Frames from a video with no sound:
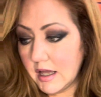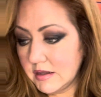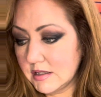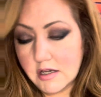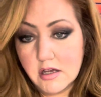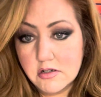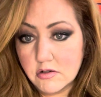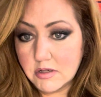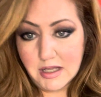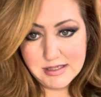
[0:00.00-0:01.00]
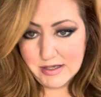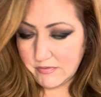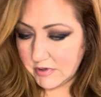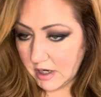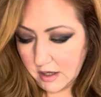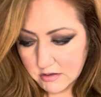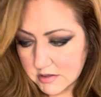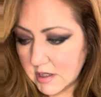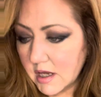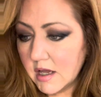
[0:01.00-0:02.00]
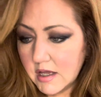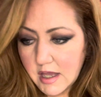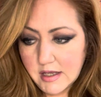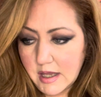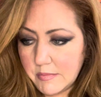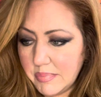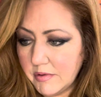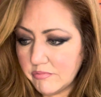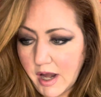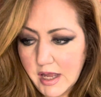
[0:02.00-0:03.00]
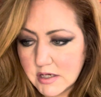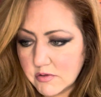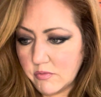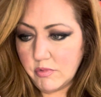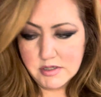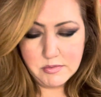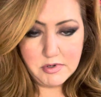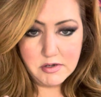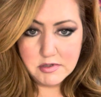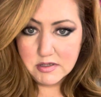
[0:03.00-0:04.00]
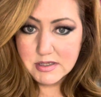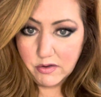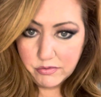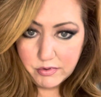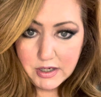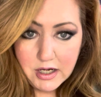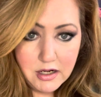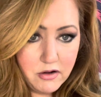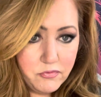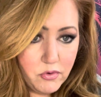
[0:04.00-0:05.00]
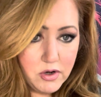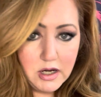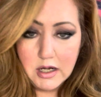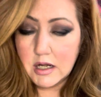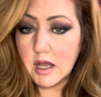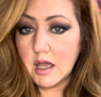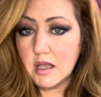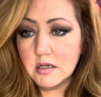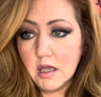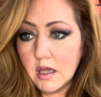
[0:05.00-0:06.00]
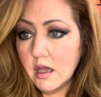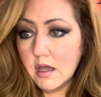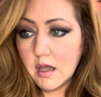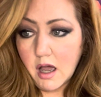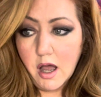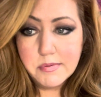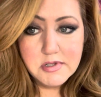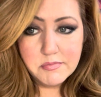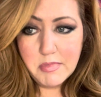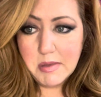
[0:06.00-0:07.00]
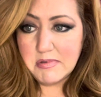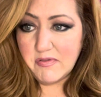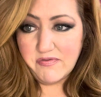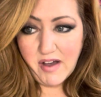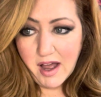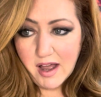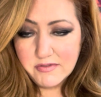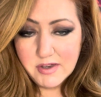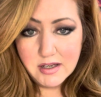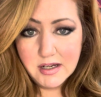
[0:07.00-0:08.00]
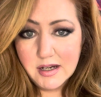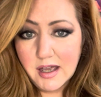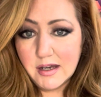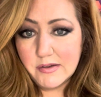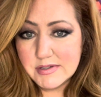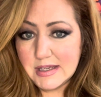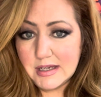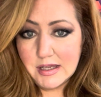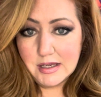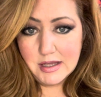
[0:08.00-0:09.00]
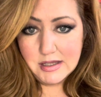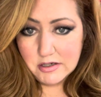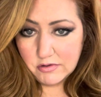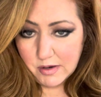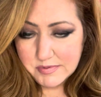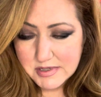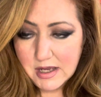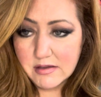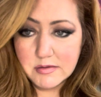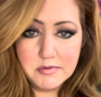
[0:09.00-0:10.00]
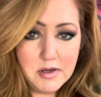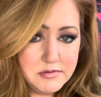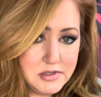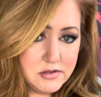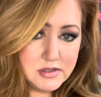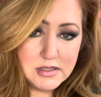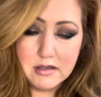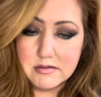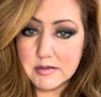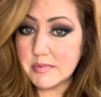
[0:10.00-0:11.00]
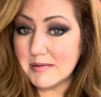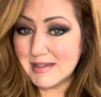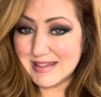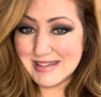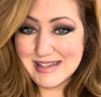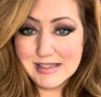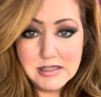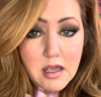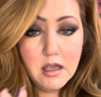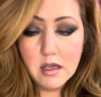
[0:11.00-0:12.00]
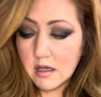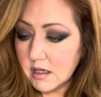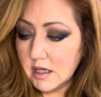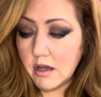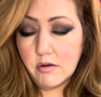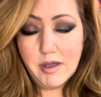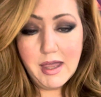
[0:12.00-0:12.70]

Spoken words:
it's under like $7. It can be range from what sometimes on sale, $3.99, $4.99, up to maybe $5.99. I've seen it, and then drops down. Sometimes it's on sale, sometimes it's $6. You know,